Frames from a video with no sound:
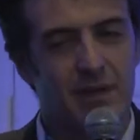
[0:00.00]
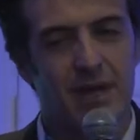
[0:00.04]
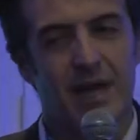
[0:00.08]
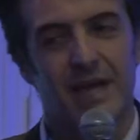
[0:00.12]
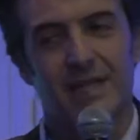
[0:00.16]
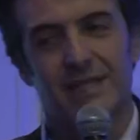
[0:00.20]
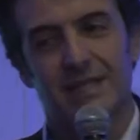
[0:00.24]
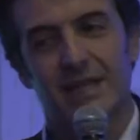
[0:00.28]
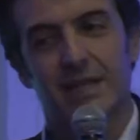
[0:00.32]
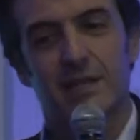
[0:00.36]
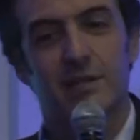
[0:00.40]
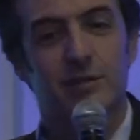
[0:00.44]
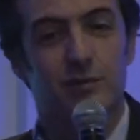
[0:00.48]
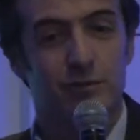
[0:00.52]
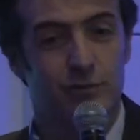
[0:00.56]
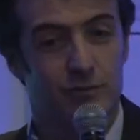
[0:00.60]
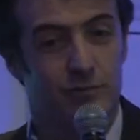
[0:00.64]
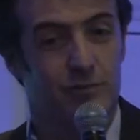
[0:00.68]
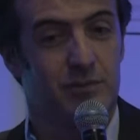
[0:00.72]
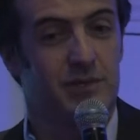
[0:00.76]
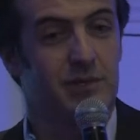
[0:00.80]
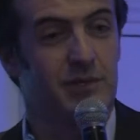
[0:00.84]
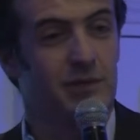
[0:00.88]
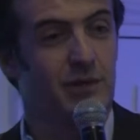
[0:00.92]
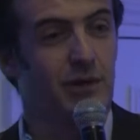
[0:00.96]

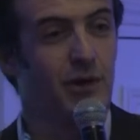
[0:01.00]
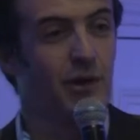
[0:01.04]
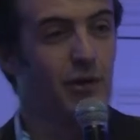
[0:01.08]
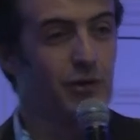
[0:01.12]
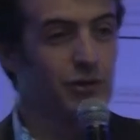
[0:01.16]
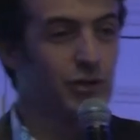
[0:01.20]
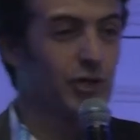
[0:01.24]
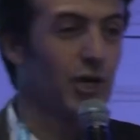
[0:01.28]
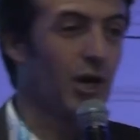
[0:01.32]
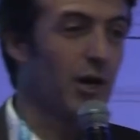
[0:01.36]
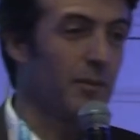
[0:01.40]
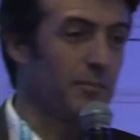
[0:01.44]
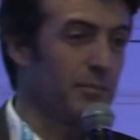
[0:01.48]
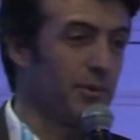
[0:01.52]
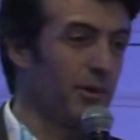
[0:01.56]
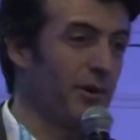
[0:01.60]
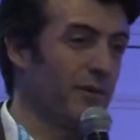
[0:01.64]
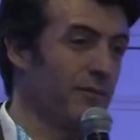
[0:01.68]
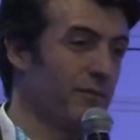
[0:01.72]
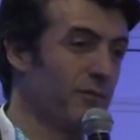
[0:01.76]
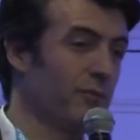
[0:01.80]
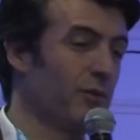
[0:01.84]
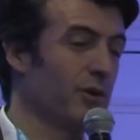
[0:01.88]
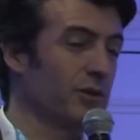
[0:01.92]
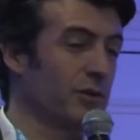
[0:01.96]
addendums on top
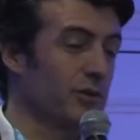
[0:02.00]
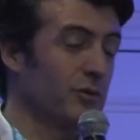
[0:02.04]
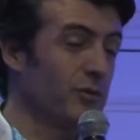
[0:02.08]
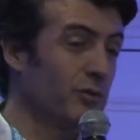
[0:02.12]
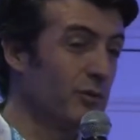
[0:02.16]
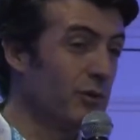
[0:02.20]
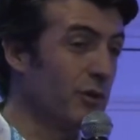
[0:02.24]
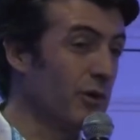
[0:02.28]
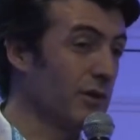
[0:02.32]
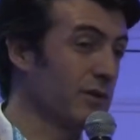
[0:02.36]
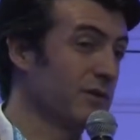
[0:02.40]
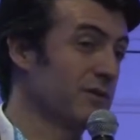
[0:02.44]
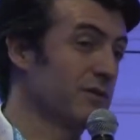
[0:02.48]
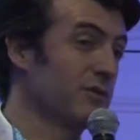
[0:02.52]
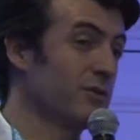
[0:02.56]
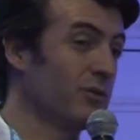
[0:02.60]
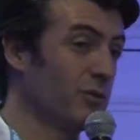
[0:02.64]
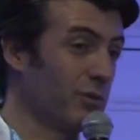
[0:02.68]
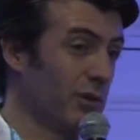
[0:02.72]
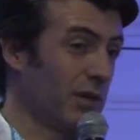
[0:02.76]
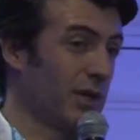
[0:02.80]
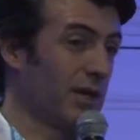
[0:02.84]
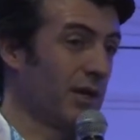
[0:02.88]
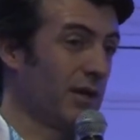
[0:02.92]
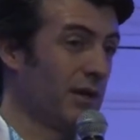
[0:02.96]
of what Google is
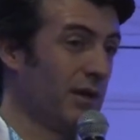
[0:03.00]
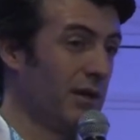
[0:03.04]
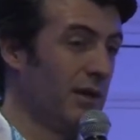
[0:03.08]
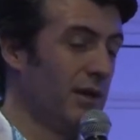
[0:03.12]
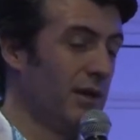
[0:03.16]
doing,